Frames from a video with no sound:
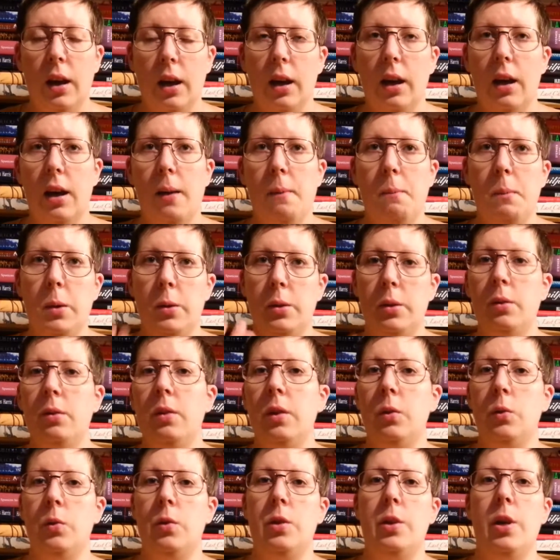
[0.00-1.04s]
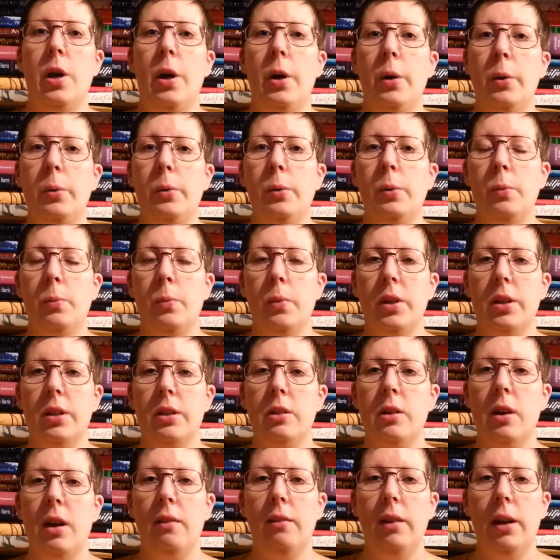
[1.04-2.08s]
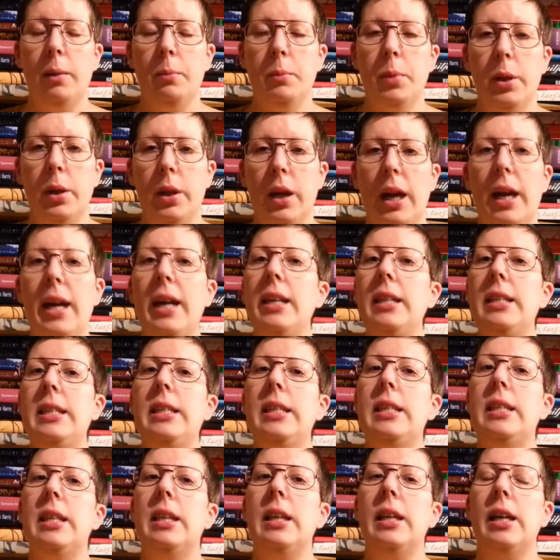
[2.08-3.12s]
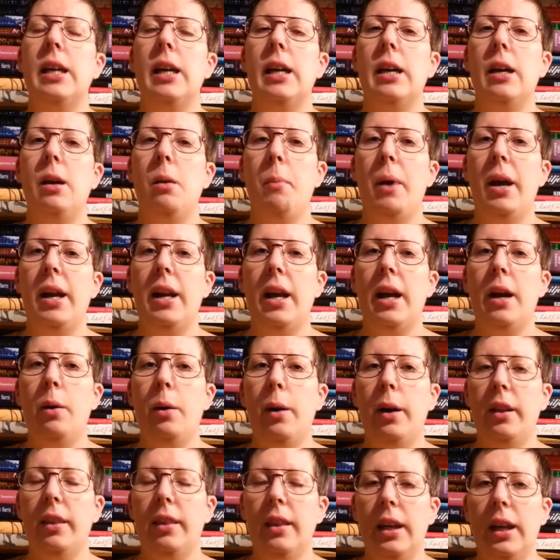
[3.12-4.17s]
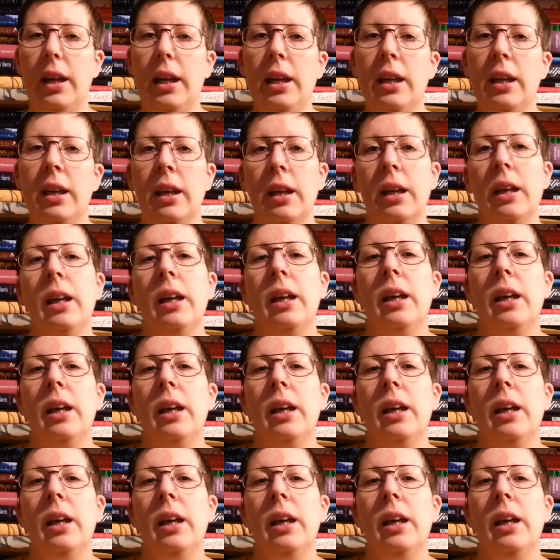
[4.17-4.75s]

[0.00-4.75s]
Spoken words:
Most of you know what a traveling book is by now, I think.